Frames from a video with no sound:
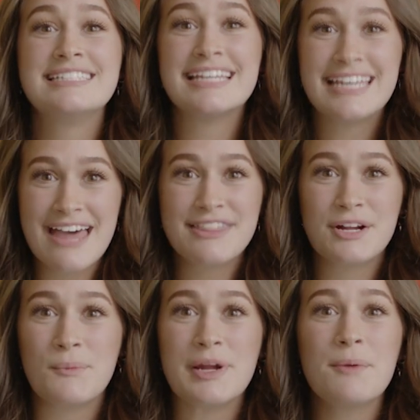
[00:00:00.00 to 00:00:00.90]

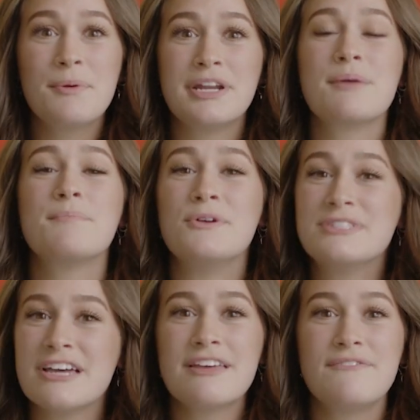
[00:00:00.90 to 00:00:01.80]
Together, we are putting
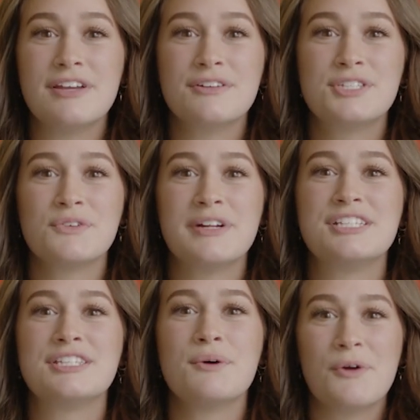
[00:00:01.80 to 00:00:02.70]
boots on the field to
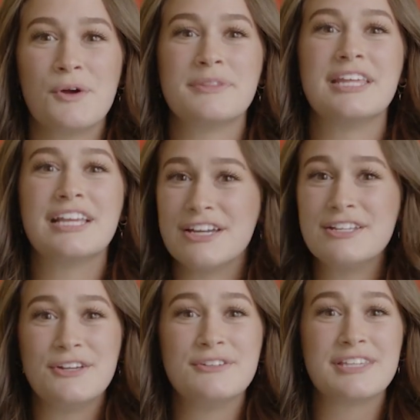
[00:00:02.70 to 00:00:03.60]
reach the world with the
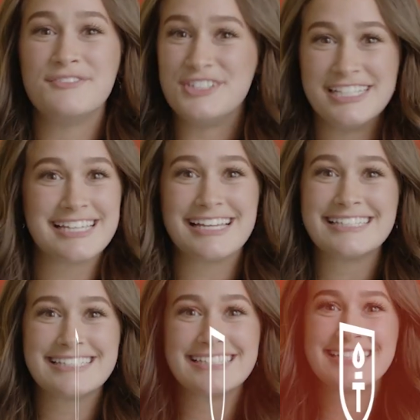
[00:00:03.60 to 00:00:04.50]
good news of
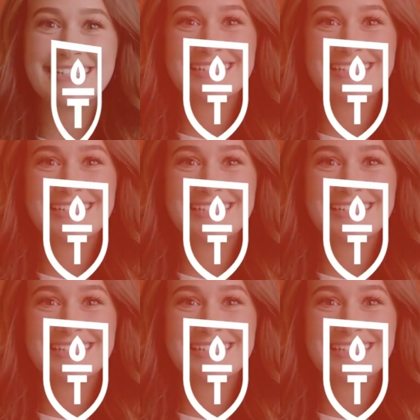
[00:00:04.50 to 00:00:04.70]
Jesus.